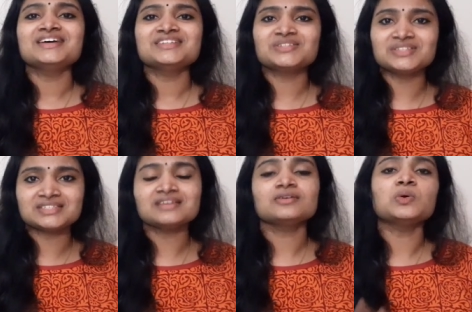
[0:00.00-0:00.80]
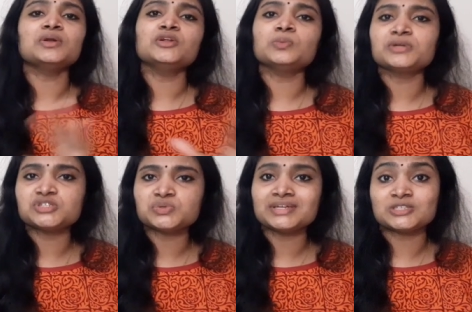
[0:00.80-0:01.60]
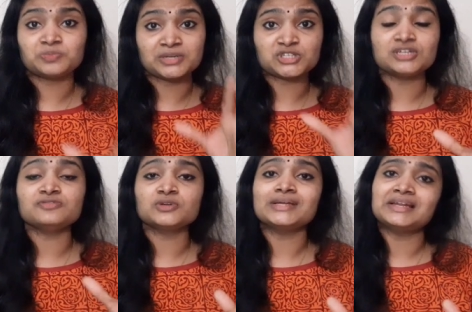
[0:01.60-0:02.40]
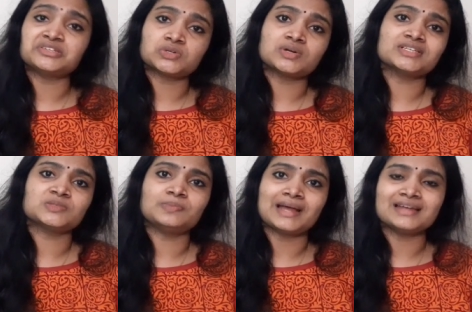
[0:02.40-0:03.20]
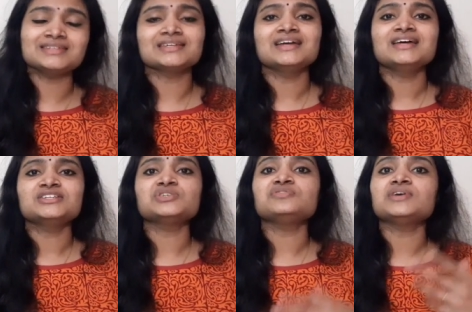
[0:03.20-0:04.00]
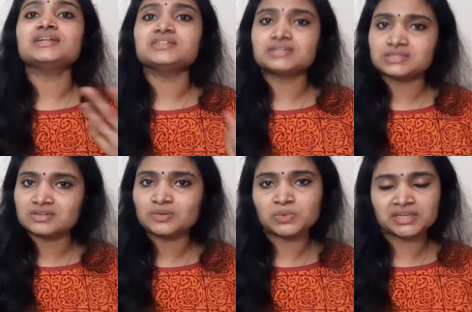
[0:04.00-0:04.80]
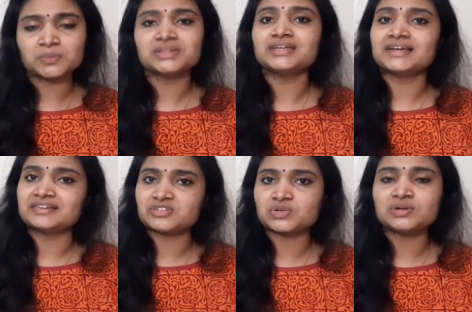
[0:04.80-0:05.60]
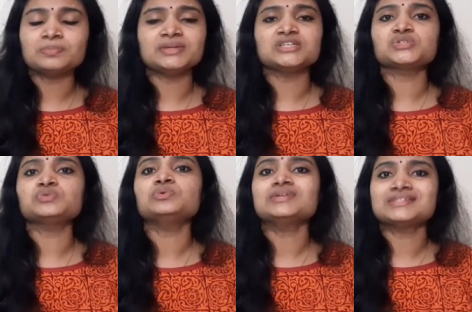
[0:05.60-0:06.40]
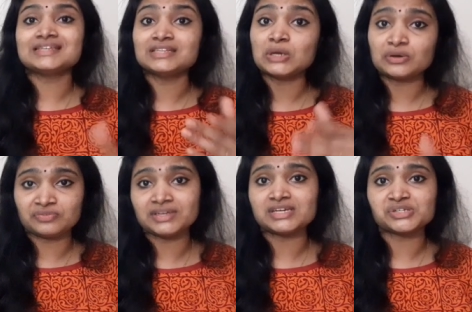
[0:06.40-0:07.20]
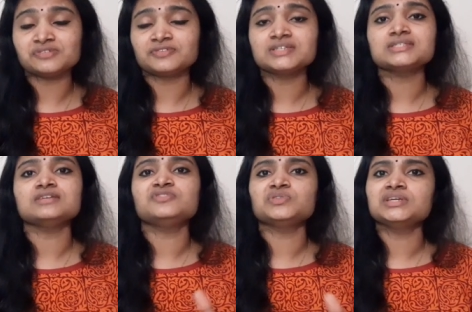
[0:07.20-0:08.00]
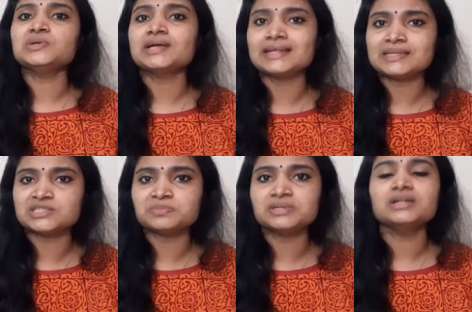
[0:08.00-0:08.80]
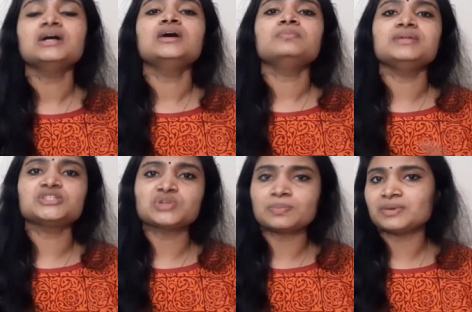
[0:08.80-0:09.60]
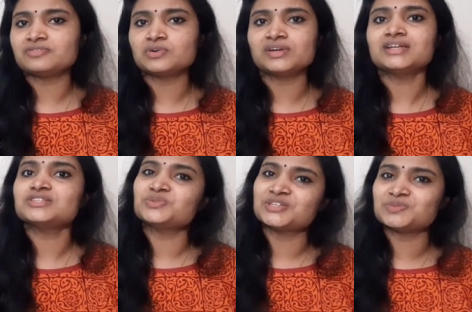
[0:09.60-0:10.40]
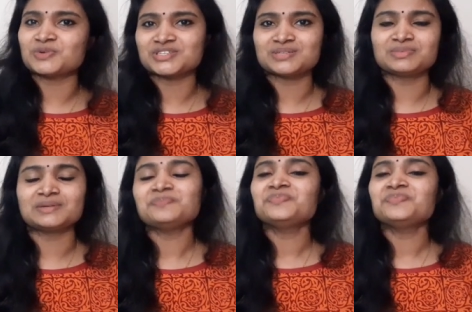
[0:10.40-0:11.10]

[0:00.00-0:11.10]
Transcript: so this is a golden opportunity especially for the electronics brands so if you are interested in working with Keltron, please do see the notification first. If you think you are eligible, please do apply for it as soon as possible.